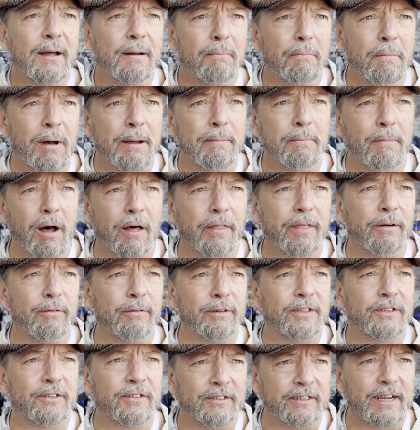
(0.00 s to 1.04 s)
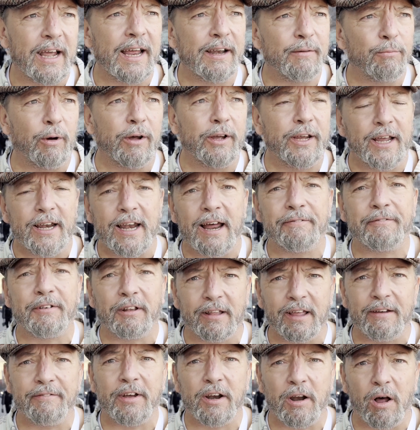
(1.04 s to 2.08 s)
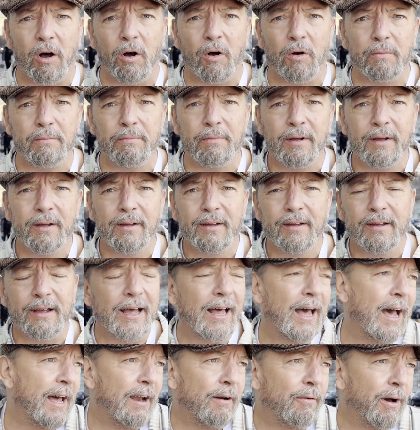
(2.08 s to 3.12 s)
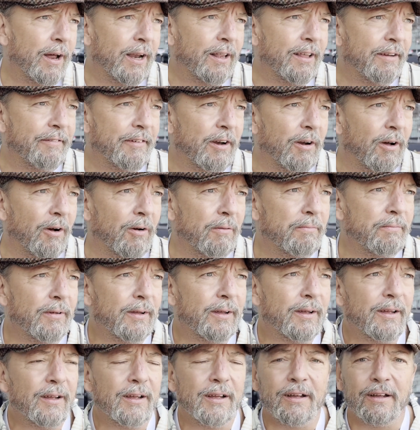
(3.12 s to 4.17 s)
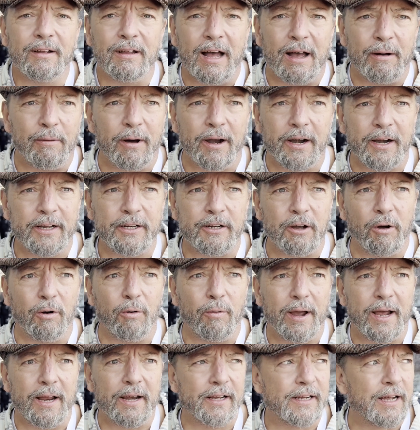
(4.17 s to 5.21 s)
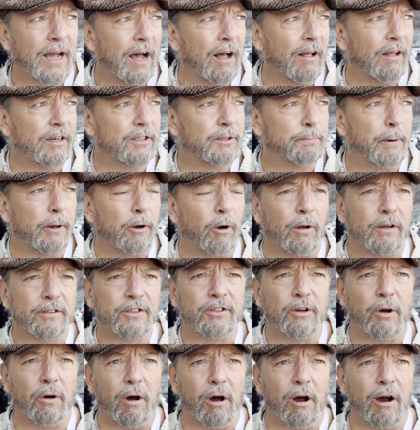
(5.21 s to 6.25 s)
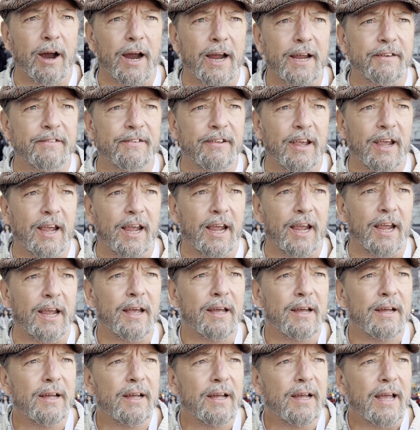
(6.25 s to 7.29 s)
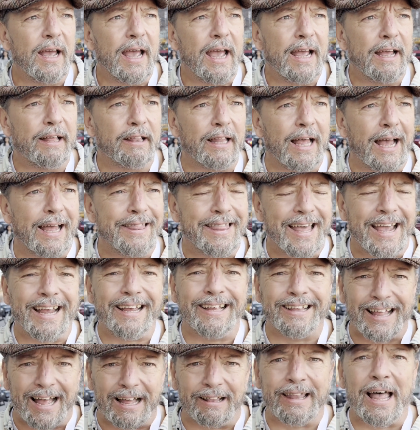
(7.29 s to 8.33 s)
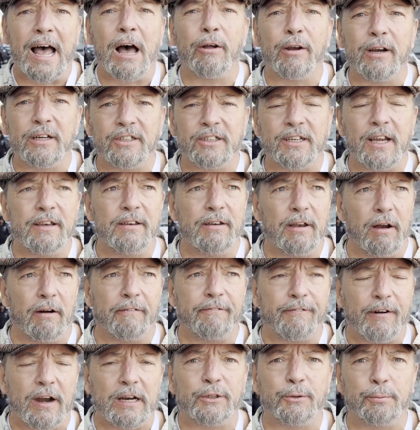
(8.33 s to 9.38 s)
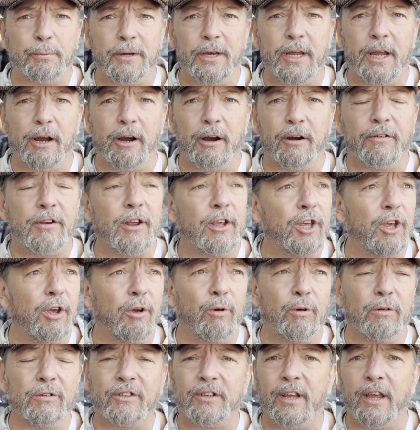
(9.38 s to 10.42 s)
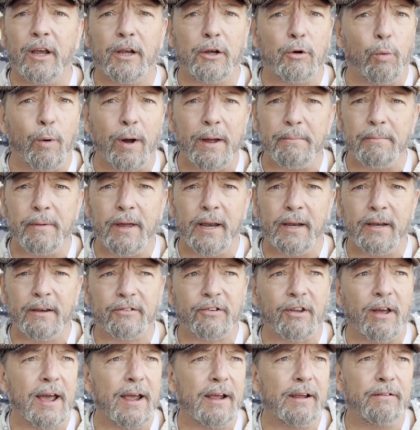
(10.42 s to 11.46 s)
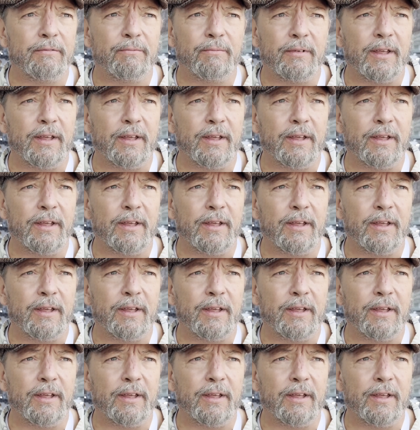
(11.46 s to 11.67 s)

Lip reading: my mother said, well, you'd have to live at home. I don't want to live at home. I wanted to go away to college, but also RET, they allowed us in our freshman year to use the equipment. So I